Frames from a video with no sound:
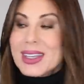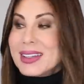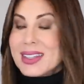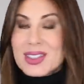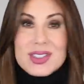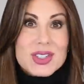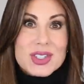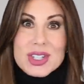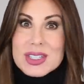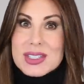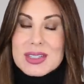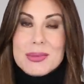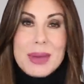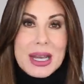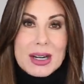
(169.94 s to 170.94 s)
this is
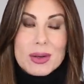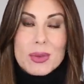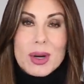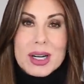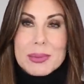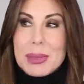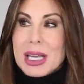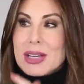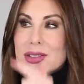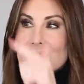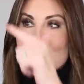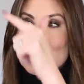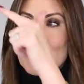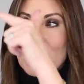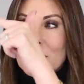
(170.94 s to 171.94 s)
just the better one because
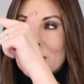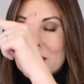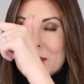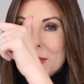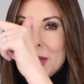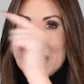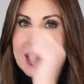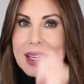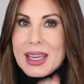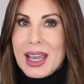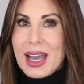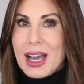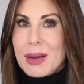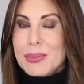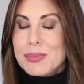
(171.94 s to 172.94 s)
there's one with a pink
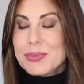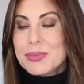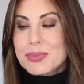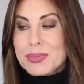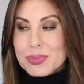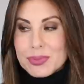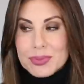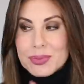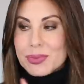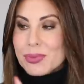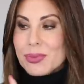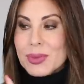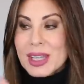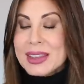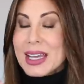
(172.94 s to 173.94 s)
cap
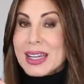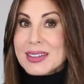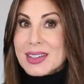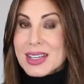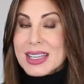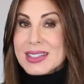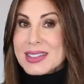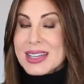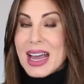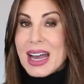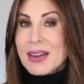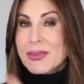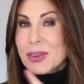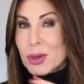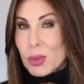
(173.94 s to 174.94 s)
that is
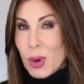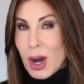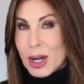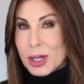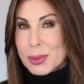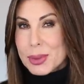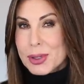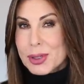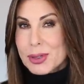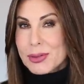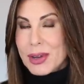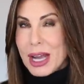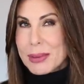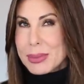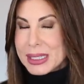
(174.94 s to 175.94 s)
not for
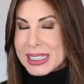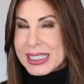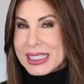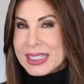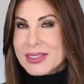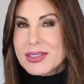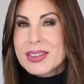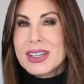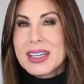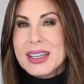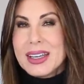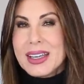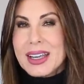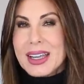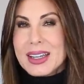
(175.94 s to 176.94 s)
waterproof, I believe.
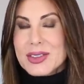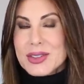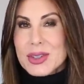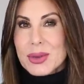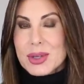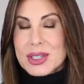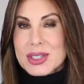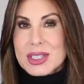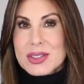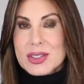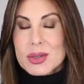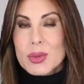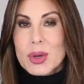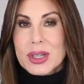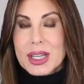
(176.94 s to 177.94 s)
And so this
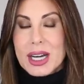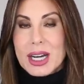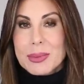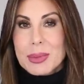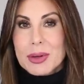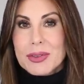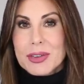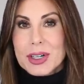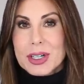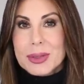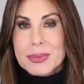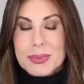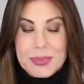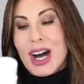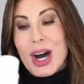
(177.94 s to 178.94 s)
is the one that I
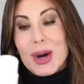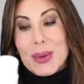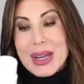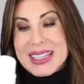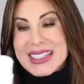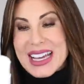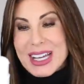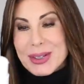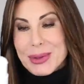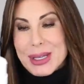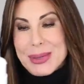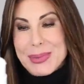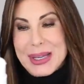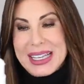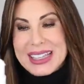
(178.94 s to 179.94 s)
prefer. Always on
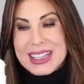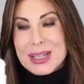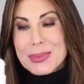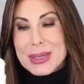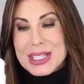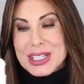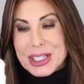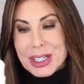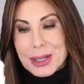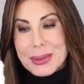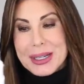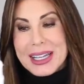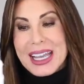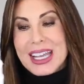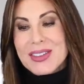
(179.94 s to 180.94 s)
repeat, the
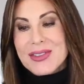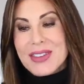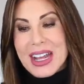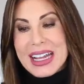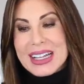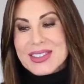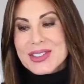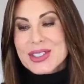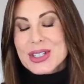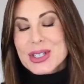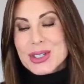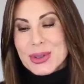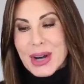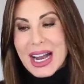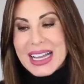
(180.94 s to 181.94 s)
Mederma Advanced
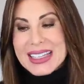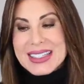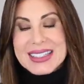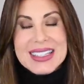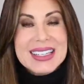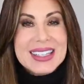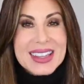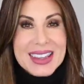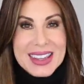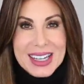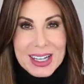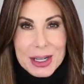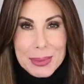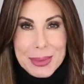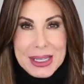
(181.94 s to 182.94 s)
Dry Skin
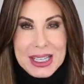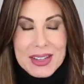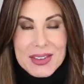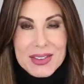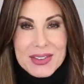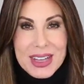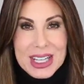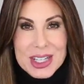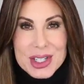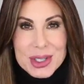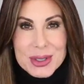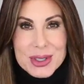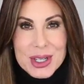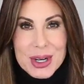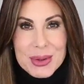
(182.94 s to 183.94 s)
Therapy
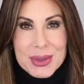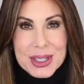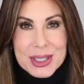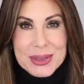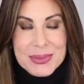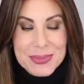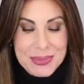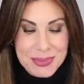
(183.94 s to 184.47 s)
Facial Toner.